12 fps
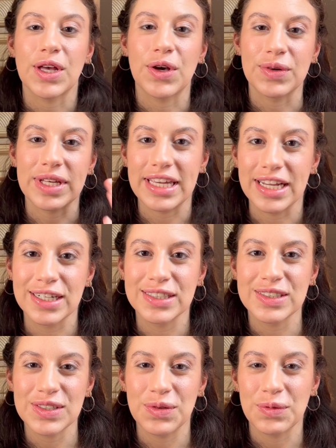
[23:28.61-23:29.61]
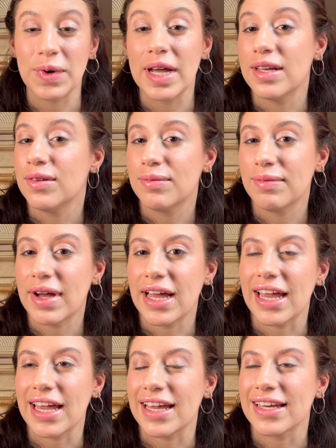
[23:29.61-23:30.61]
So here's what
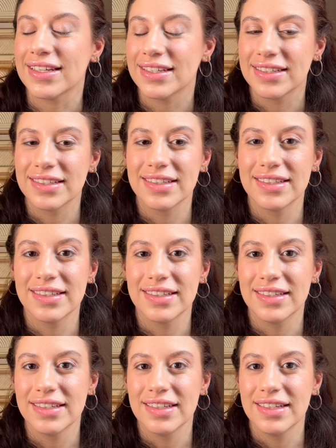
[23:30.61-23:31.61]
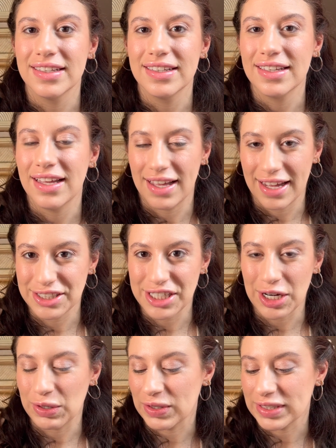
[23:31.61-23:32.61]
my
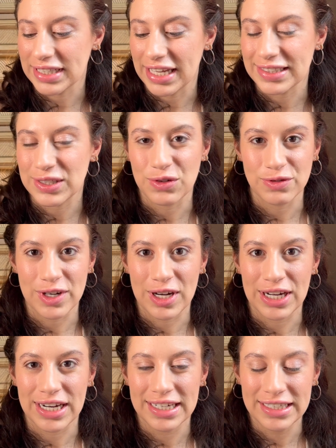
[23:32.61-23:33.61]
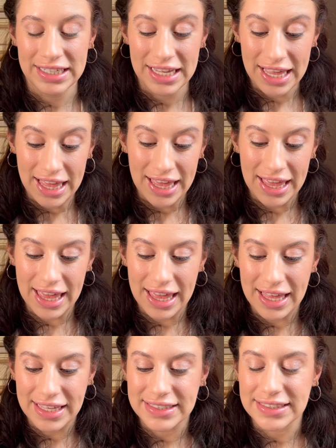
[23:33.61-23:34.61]
eyeshadow looks like so far.
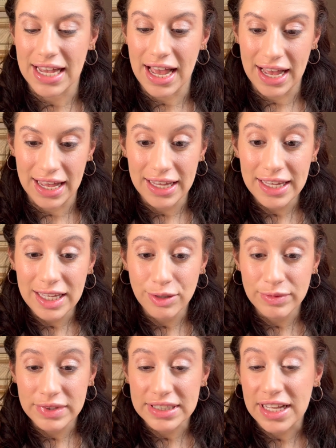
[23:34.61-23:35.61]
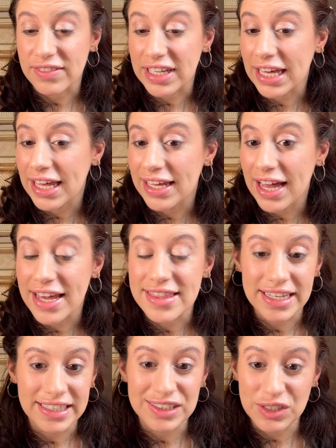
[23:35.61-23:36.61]
And I'm loving it. I
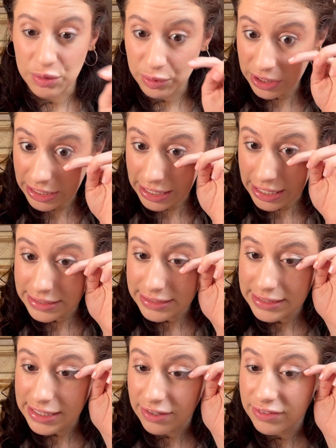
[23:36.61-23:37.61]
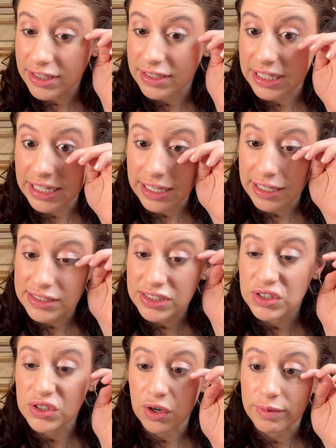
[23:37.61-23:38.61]
think it's so pretty. It's definitely
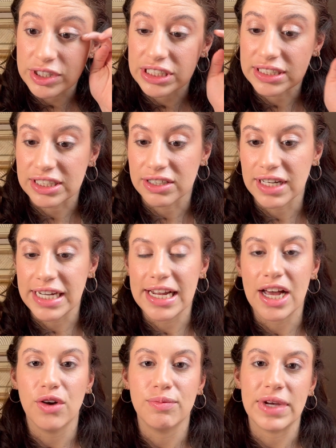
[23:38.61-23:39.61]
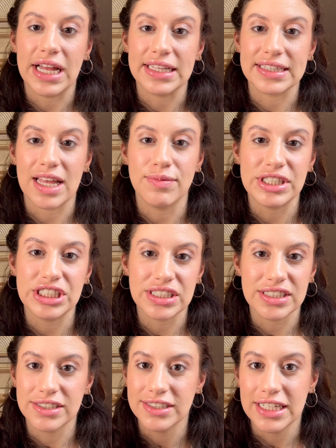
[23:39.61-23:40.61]
so much glitter right now, but let me
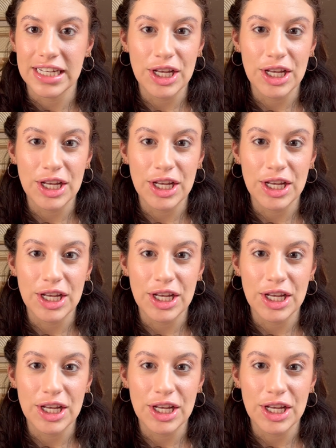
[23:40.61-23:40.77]
just